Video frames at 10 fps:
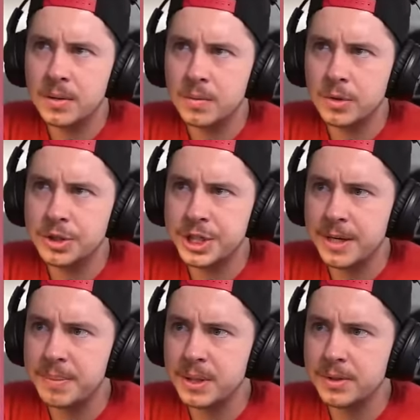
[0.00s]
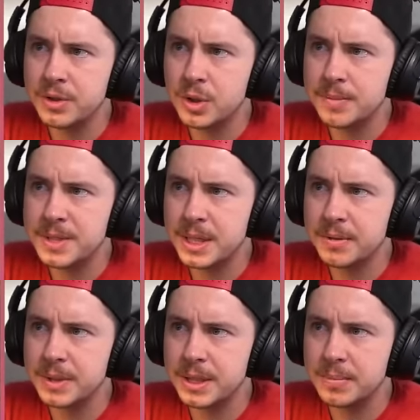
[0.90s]
Road Champion on the top side
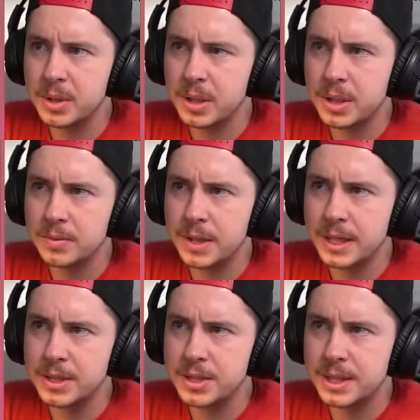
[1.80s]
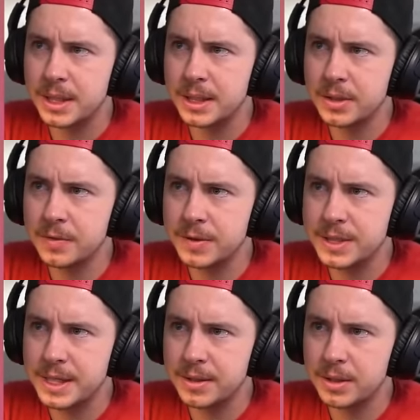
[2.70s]
with a couple of Hog Riders. King going for the
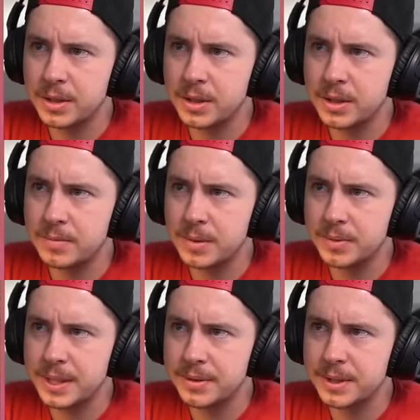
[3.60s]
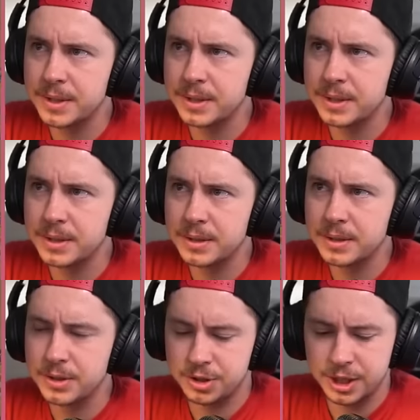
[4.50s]
Town Hall, but without the
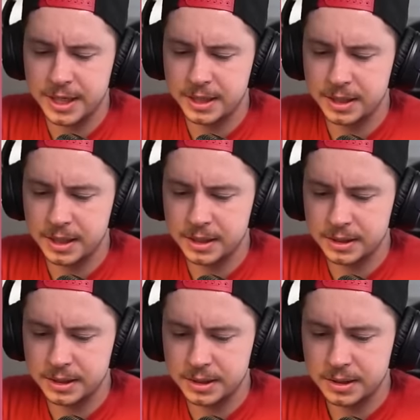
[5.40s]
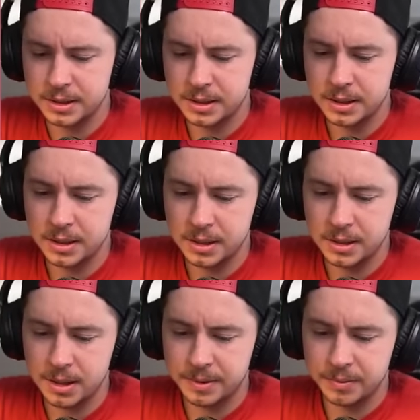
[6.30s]
Giant Gauntlet,
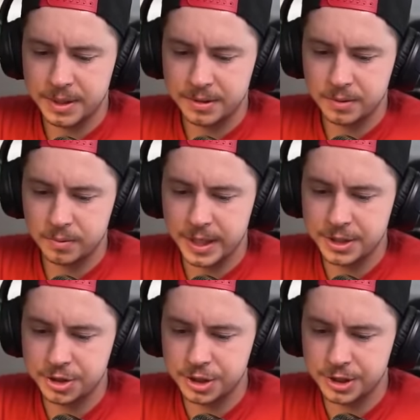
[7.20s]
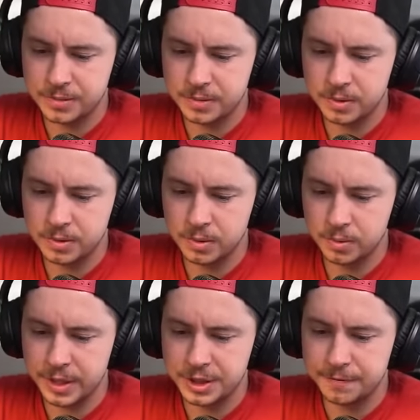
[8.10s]
I mean, without the Rage Gem, or Rage